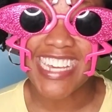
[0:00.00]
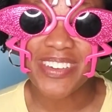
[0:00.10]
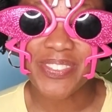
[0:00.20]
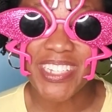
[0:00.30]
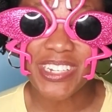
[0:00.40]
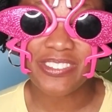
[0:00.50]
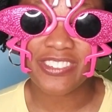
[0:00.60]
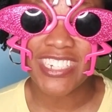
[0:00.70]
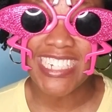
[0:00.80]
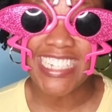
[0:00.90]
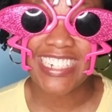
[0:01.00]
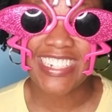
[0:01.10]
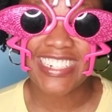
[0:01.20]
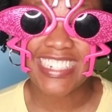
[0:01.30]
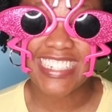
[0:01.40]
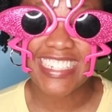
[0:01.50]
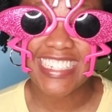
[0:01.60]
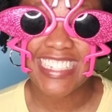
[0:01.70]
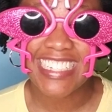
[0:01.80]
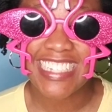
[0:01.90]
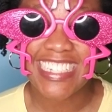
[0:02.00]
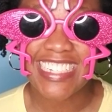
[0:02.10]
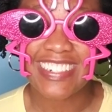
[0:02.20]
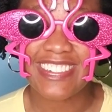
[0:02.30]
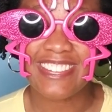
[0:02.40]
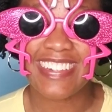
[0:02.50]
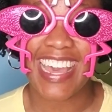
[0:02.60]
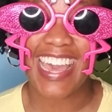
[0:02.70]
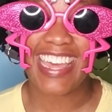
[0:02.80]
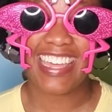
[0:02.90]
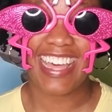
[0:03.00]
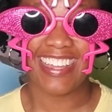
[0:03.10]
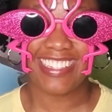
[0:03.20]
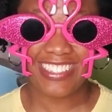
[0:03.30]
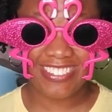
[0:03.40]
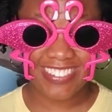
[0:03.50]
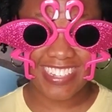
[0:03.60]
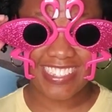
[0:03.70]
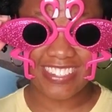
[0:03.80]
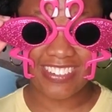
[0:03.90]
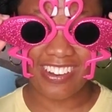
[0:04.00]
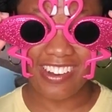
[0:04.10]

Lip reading: up in your reading nook. Okay, you guys are